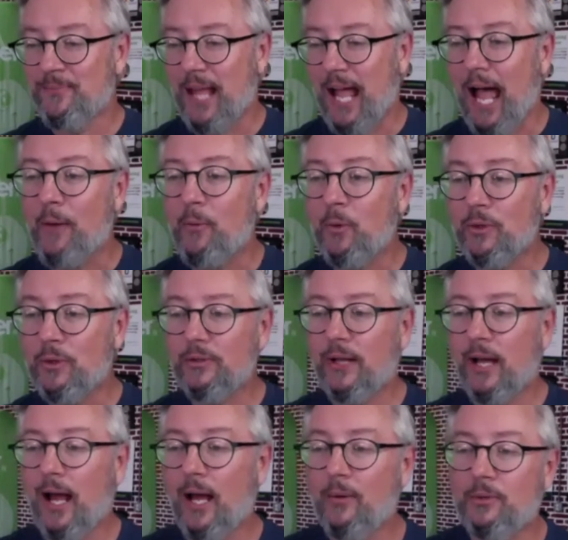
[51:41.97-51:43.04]
I
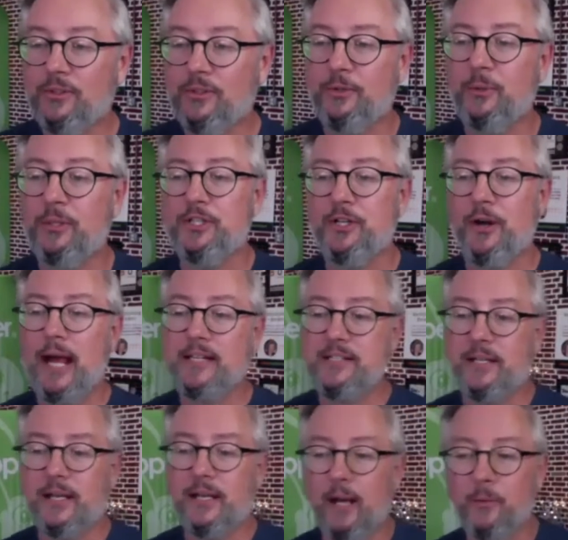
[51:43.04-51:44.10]
will I will do what you're
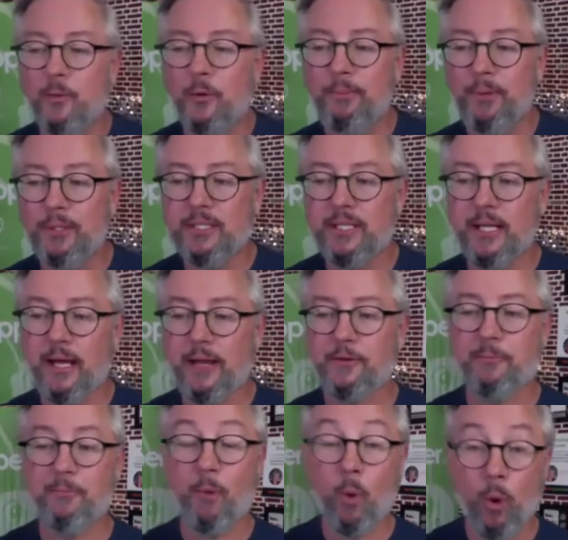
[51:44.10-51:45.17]
asking. I will put
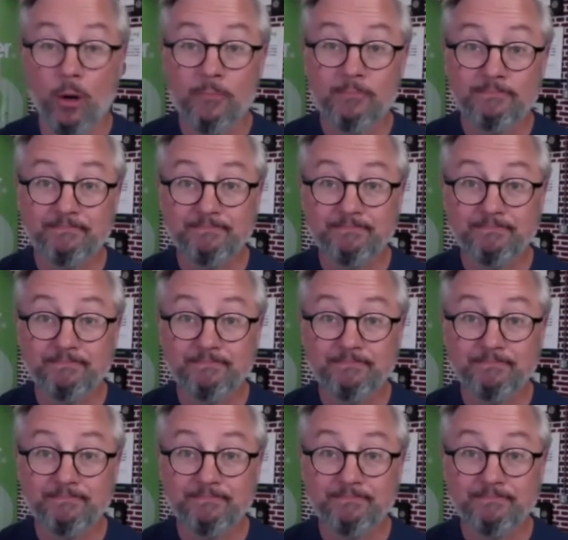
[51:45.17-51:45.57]
together more.